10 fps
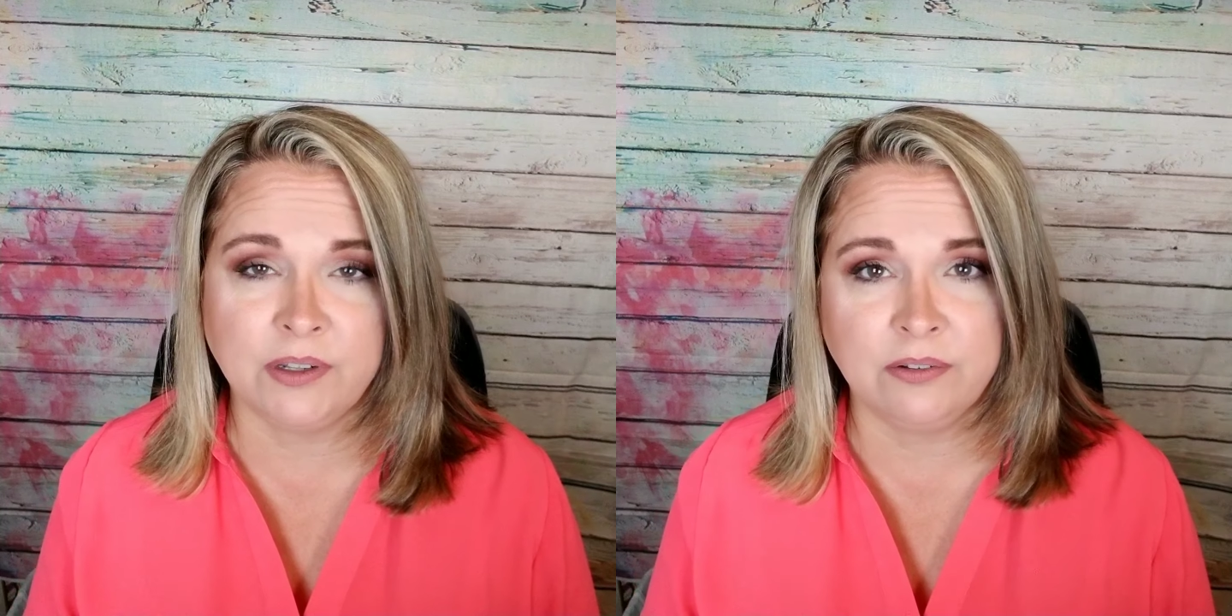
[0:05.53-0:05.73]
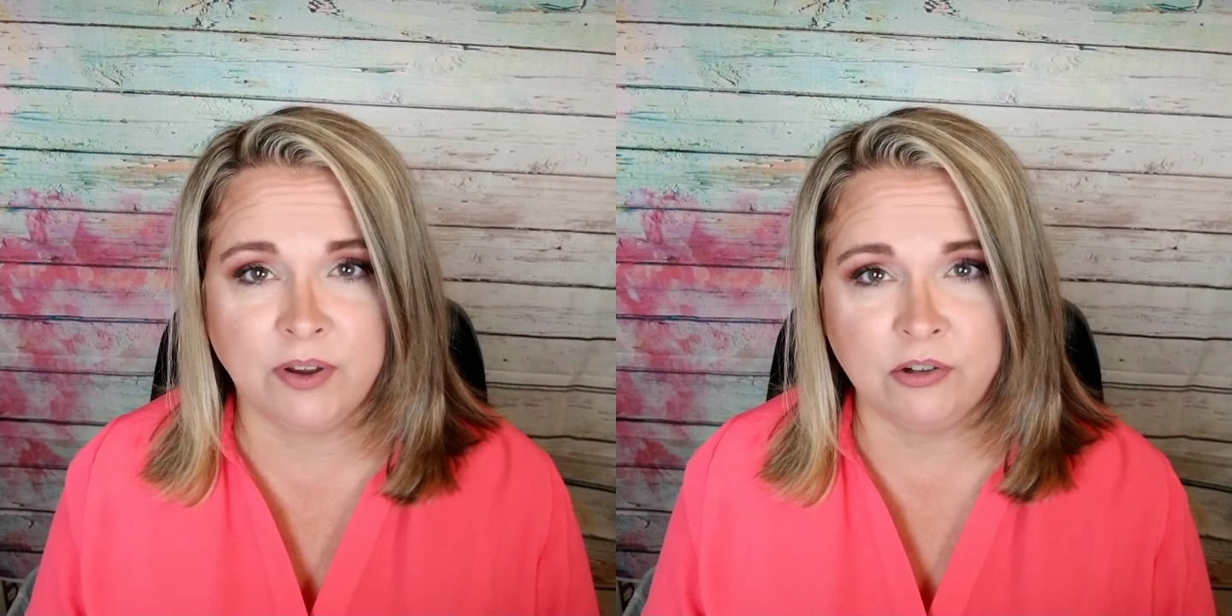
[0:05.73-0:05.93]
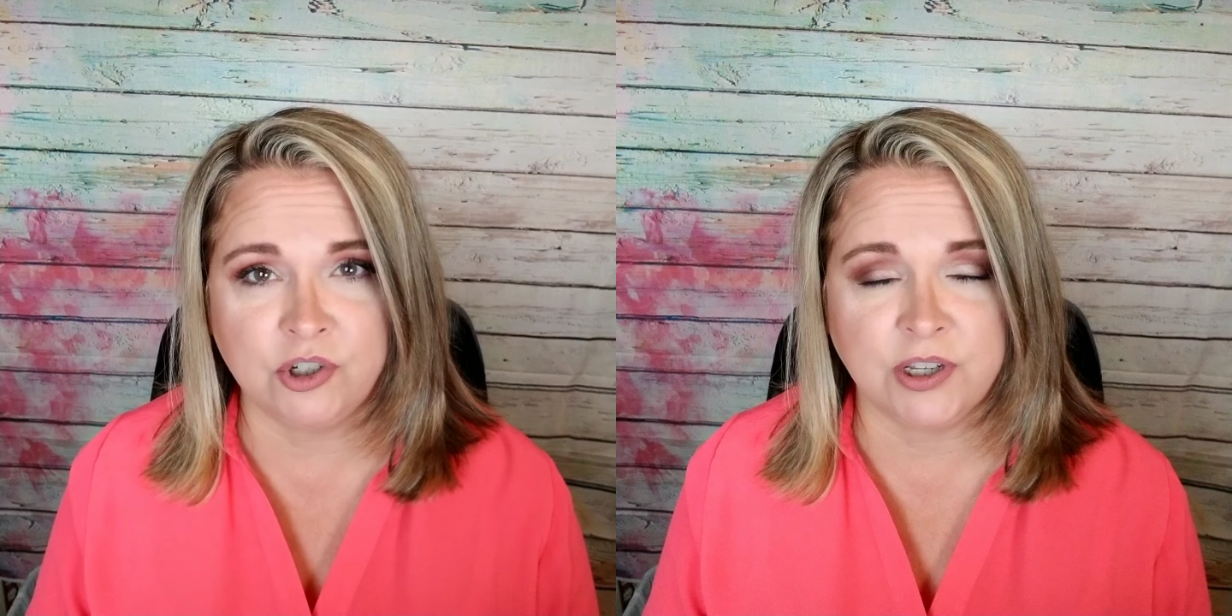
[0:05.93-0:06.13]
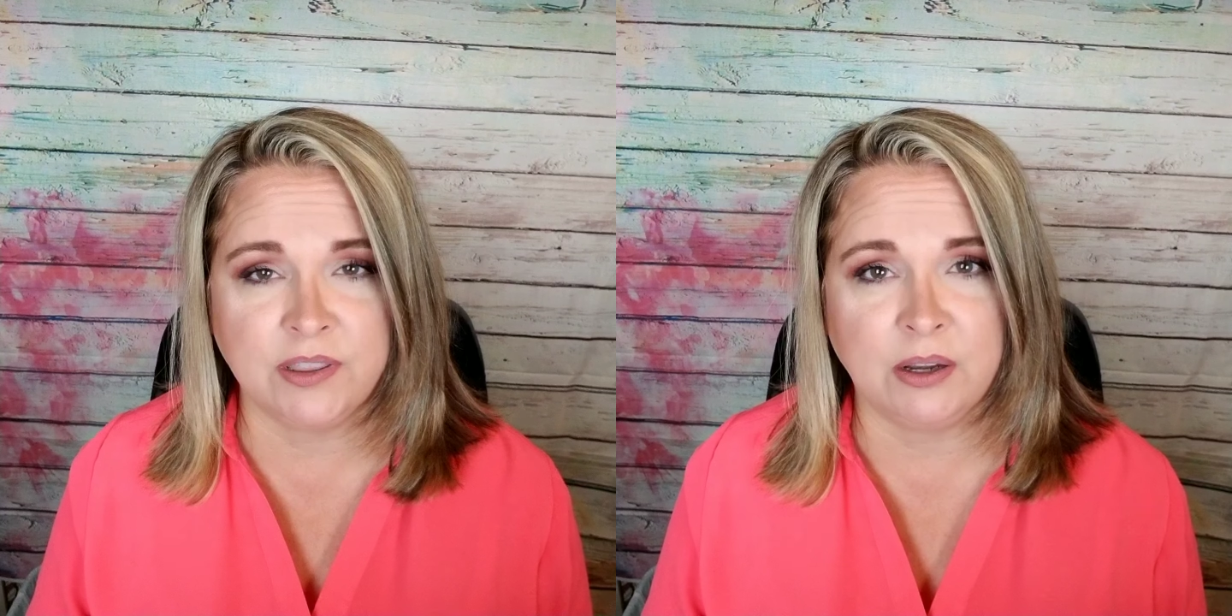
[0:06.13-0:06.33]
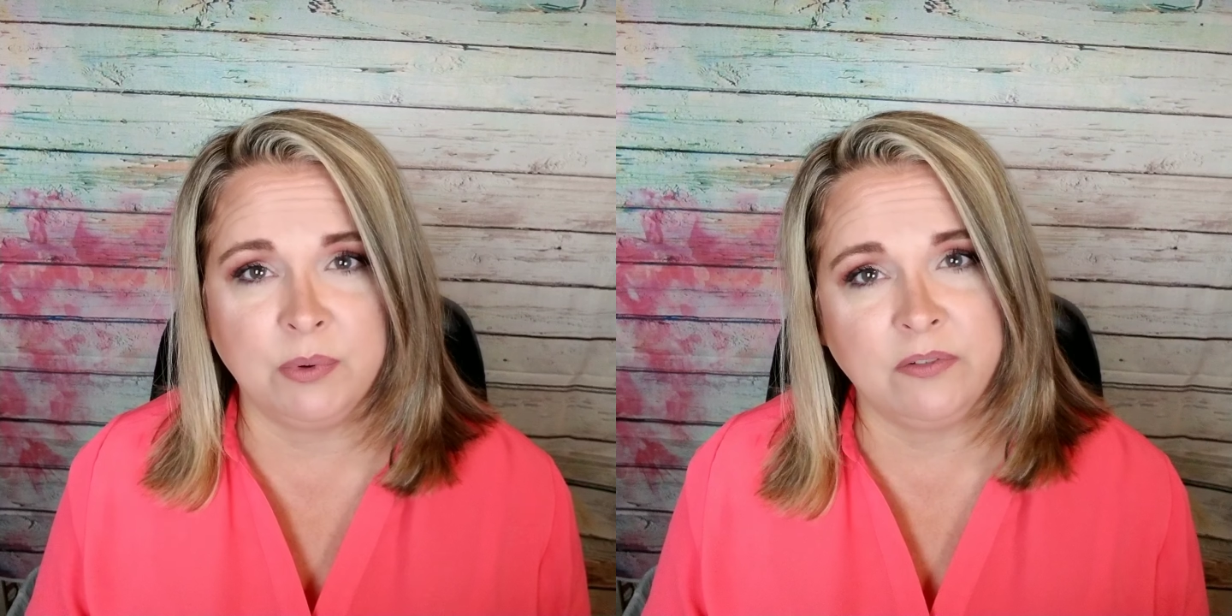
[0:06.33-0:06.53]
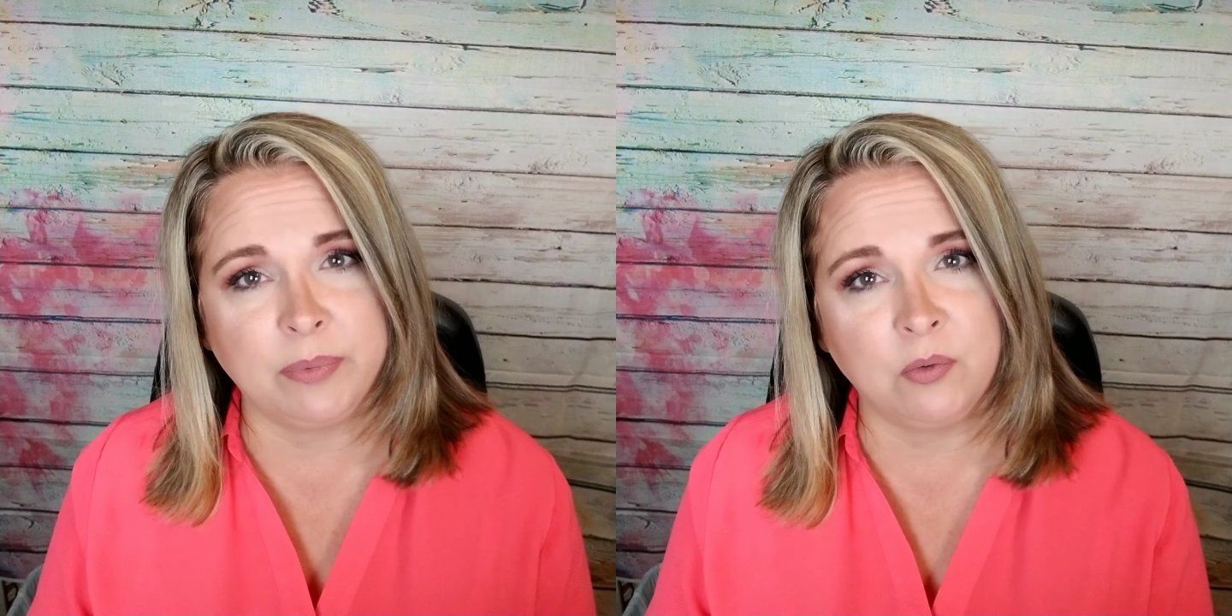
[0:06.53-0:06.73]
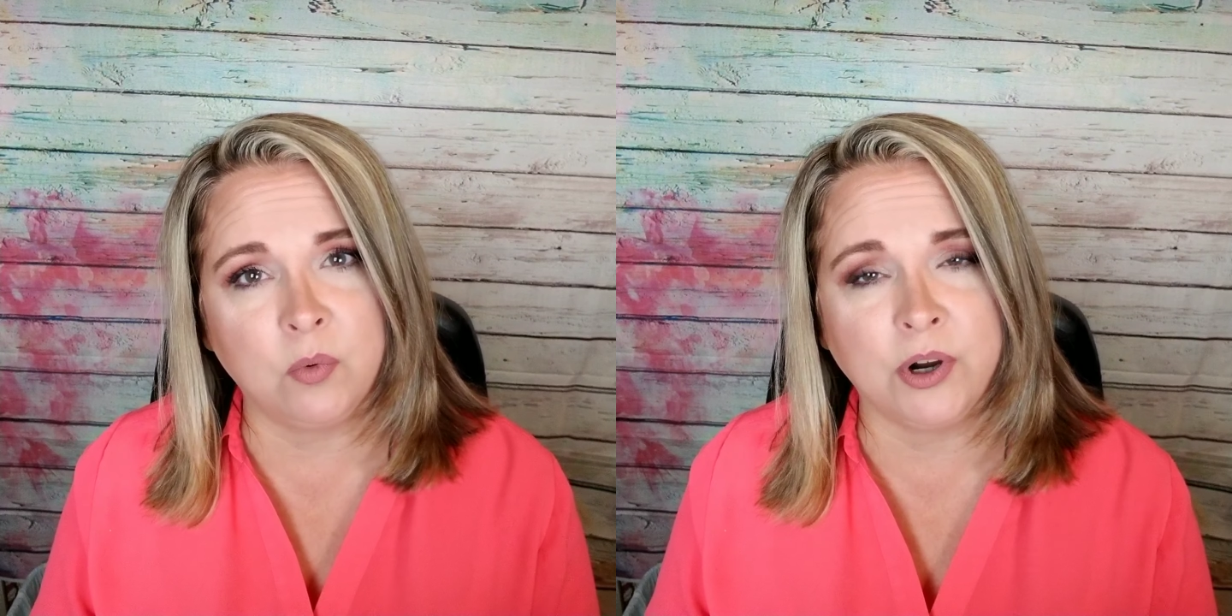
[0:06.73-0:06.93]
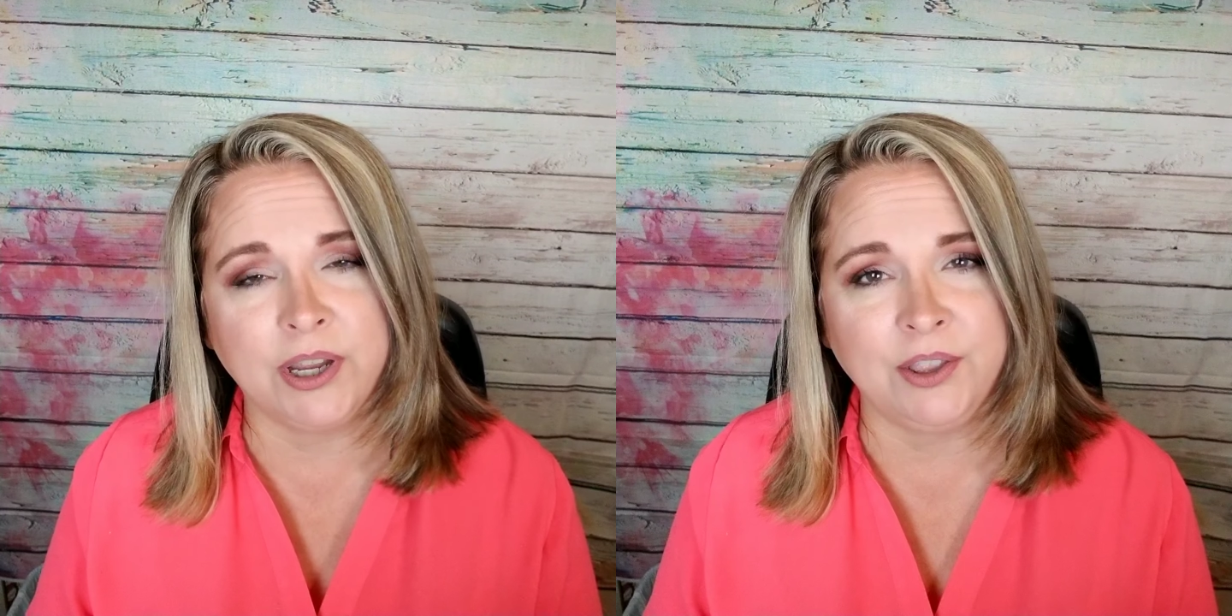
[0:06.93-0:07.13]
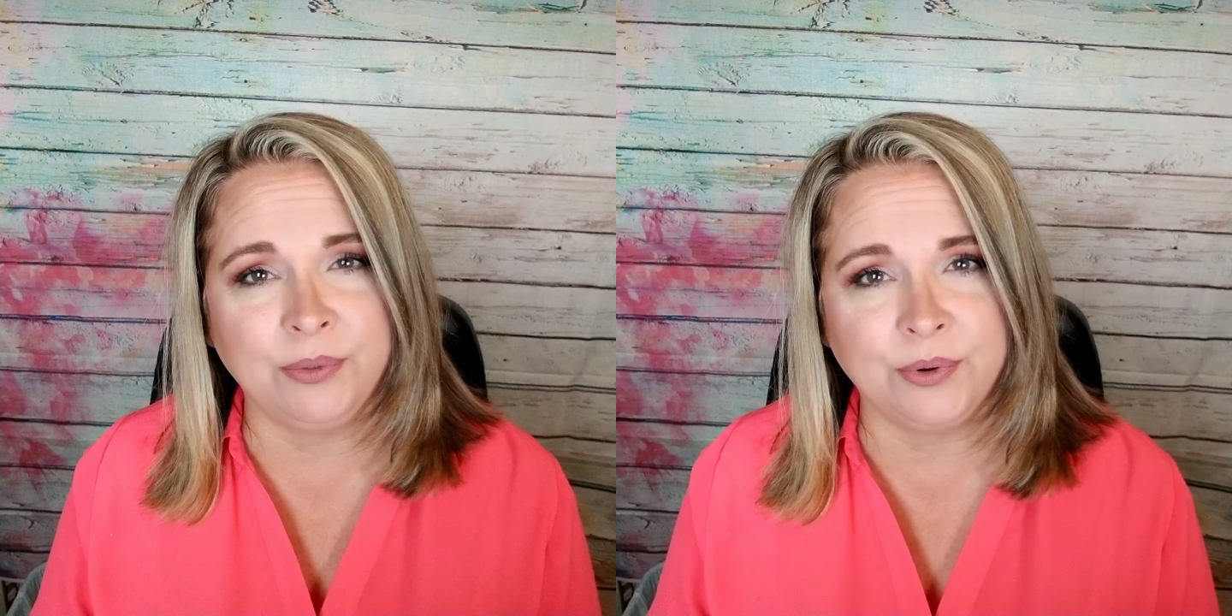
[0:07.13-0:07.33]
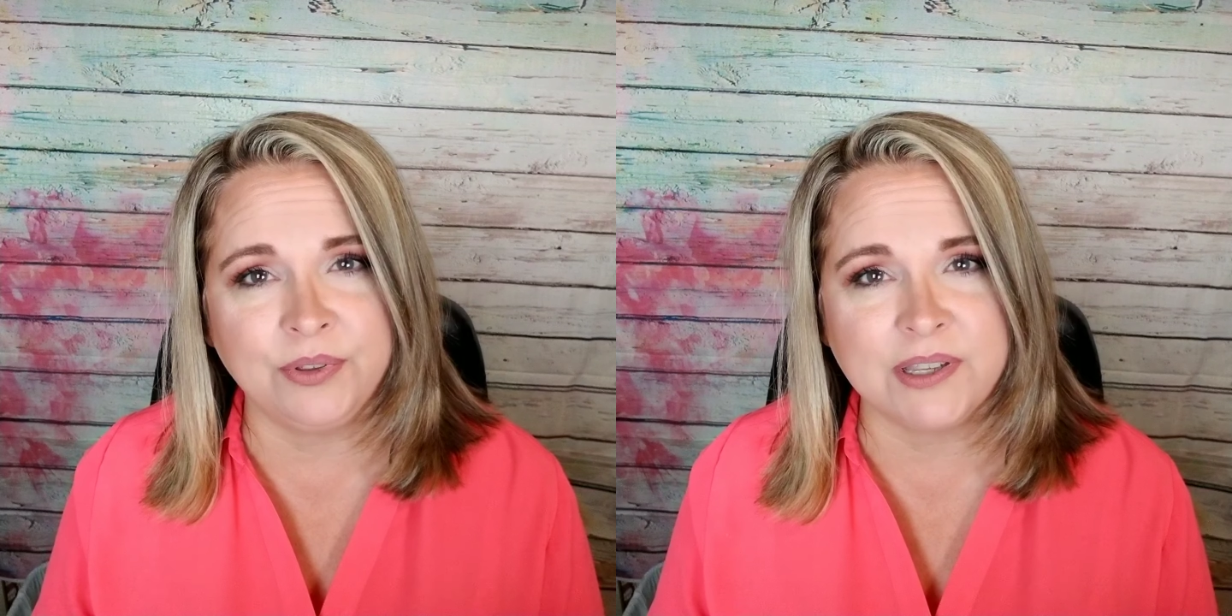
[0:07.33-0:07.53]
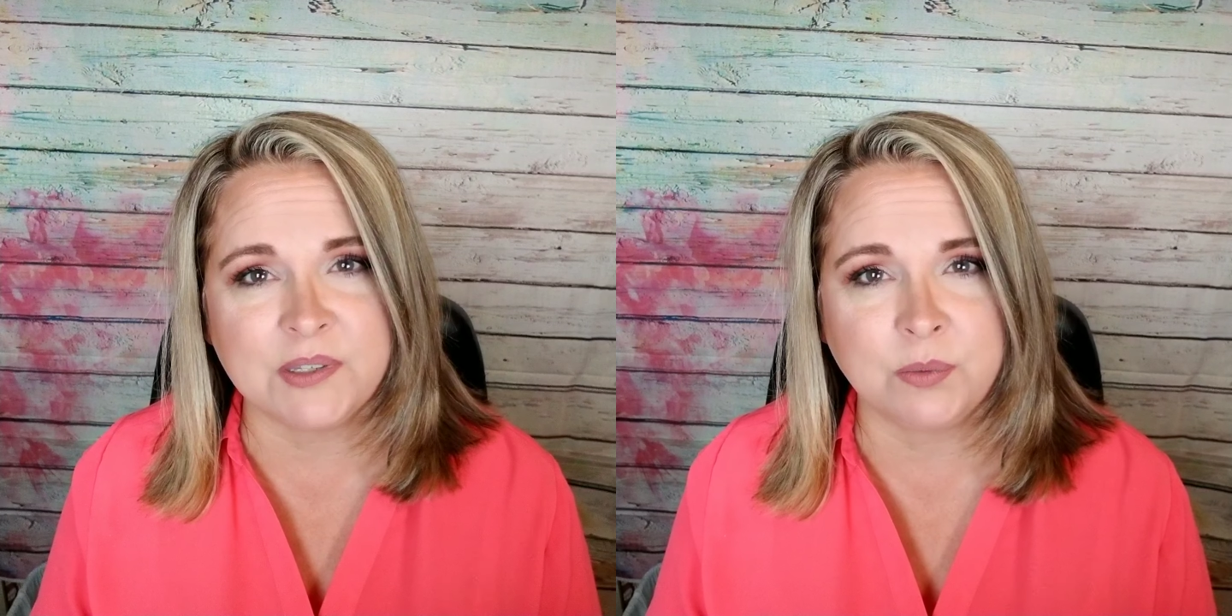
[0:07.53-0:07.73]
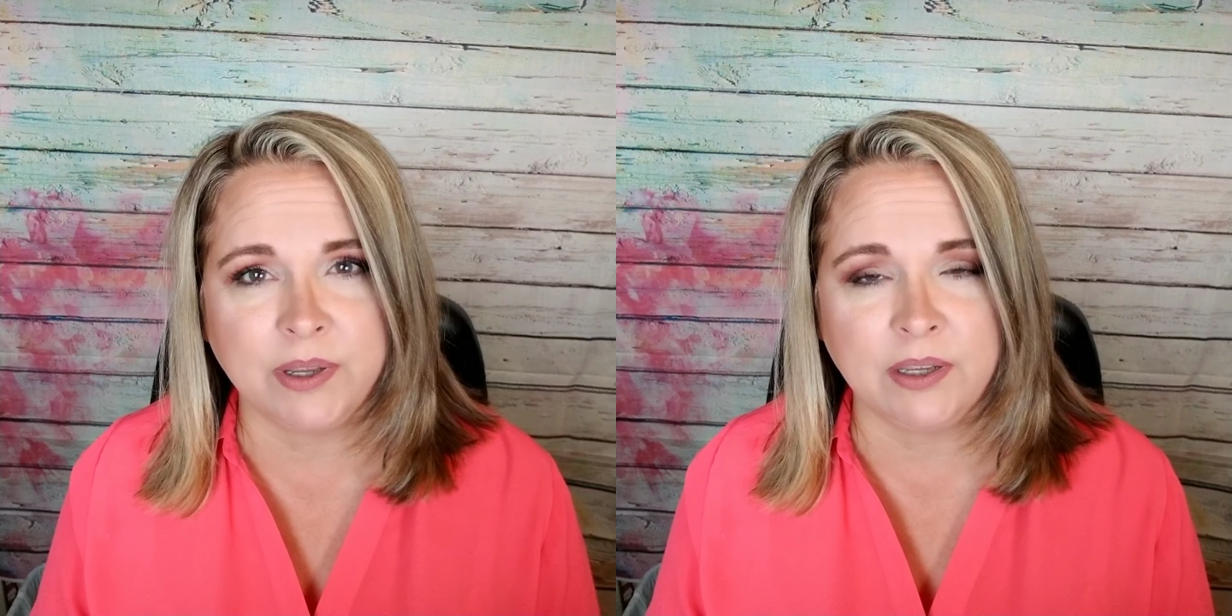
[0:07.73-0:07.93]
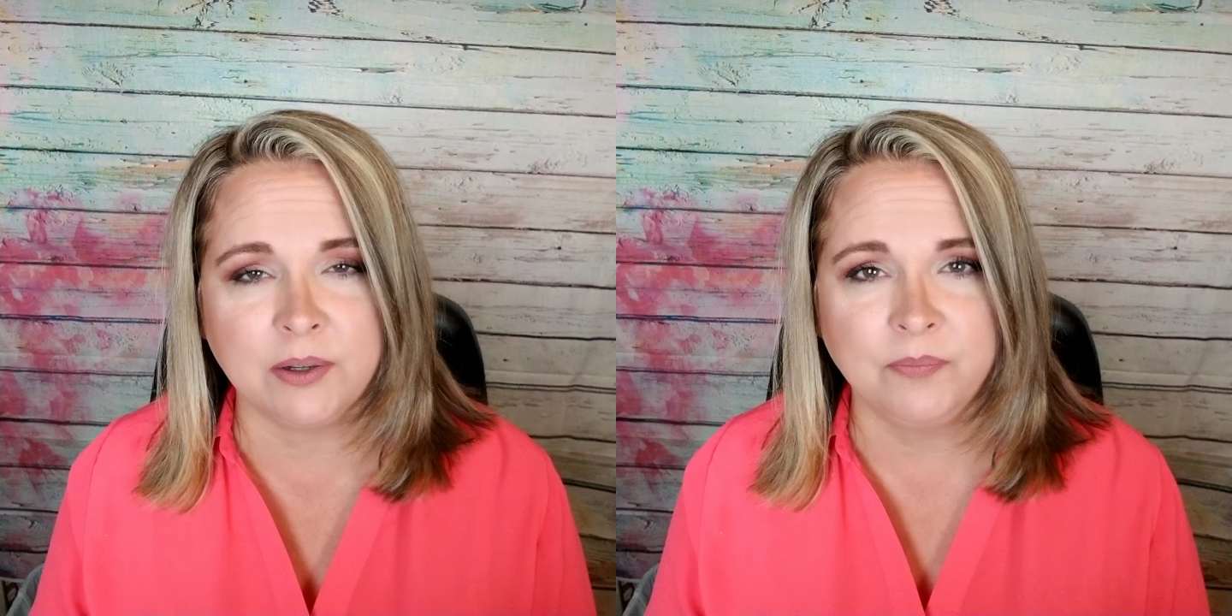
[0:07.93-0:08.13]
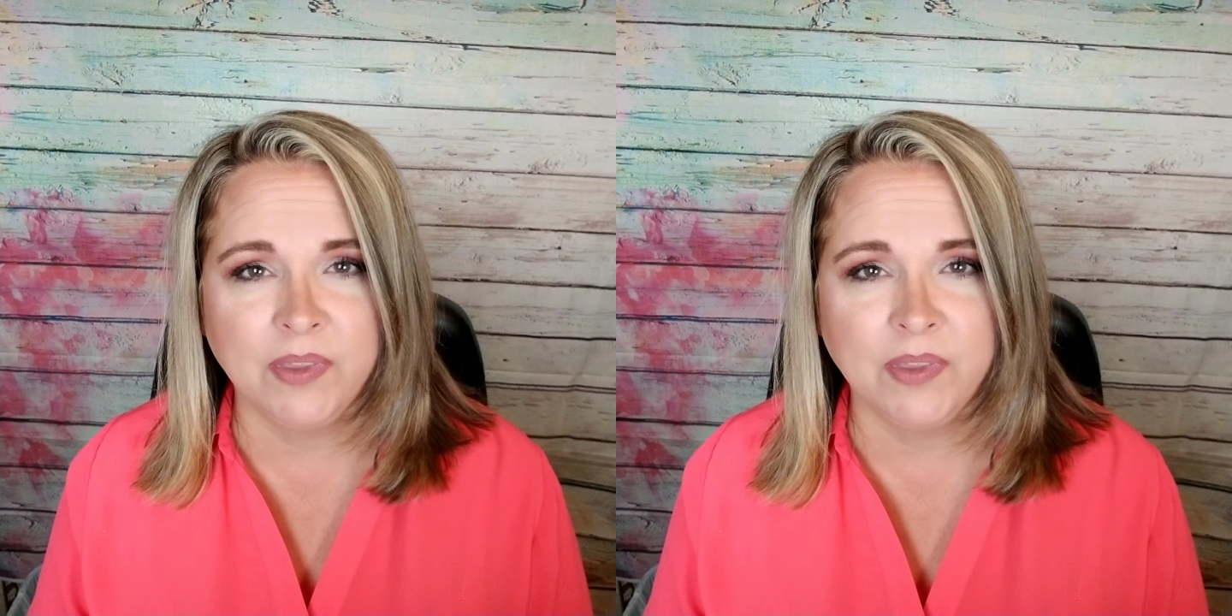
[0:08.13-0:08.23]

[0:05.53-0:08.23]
devotion that we've been working through this week.